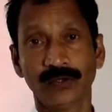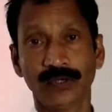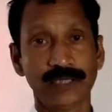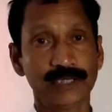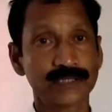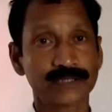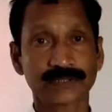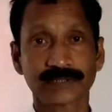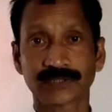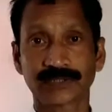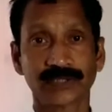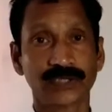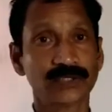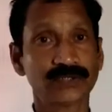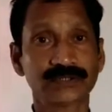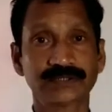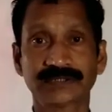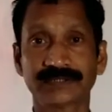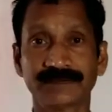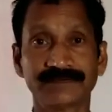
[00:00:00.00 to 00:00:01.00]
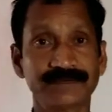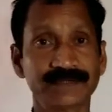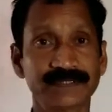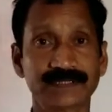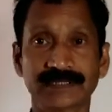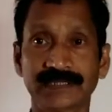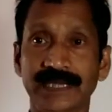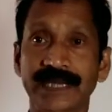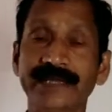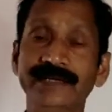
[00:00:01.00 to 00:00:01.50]
is not
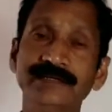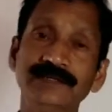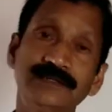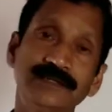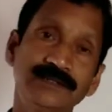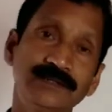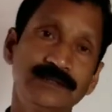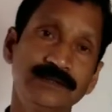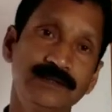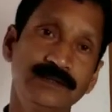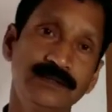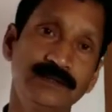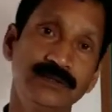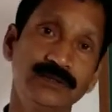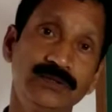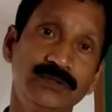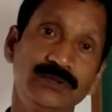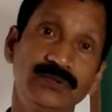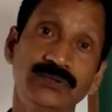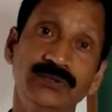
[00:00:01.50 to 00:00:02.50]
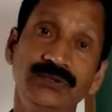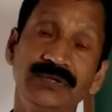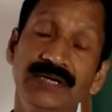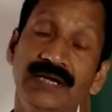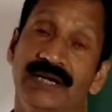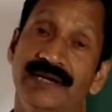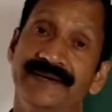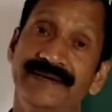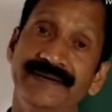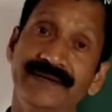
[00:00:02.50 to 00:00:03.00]
sufficient to
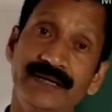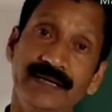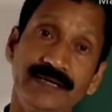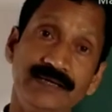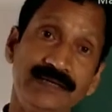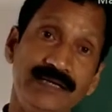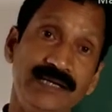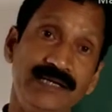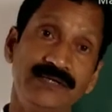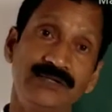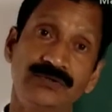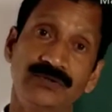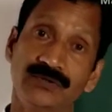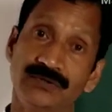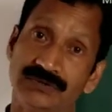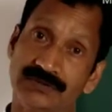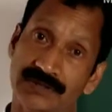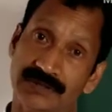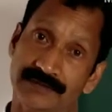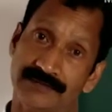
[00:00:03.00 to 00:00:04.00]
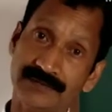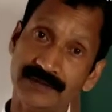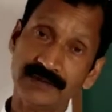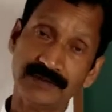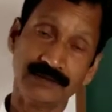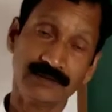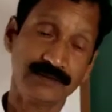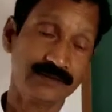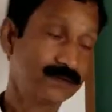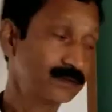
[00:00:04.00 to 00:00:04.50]
eradicate any social
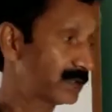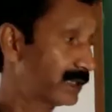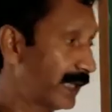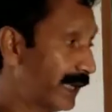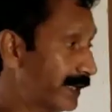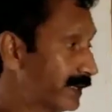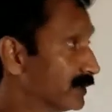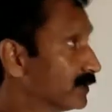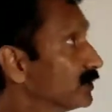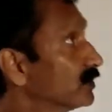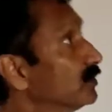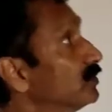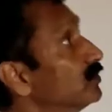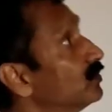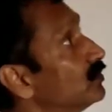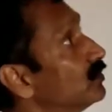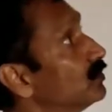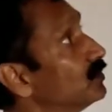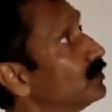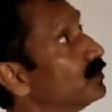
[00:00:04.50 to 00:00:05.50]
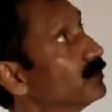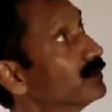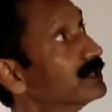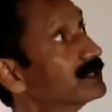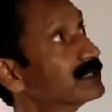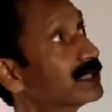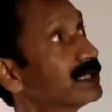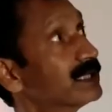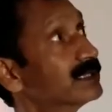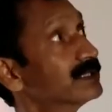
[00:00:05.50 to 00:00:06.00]
evil. Thank you. We
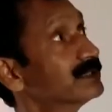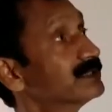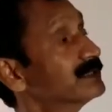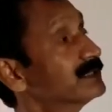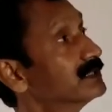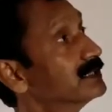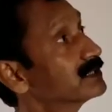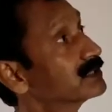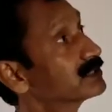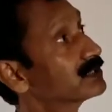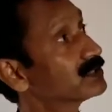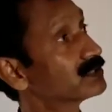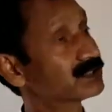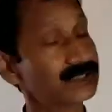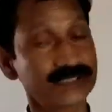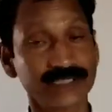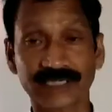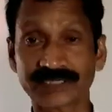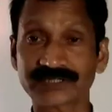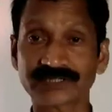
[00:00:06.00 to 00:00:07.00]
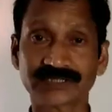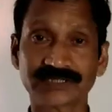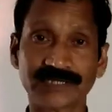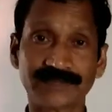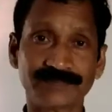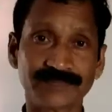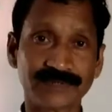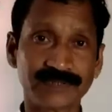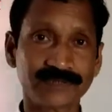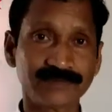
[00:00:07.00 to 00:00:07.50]
shall discuss next
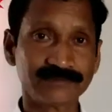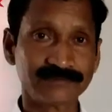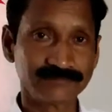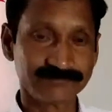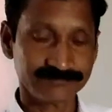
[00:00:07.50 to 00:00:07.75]
chapter.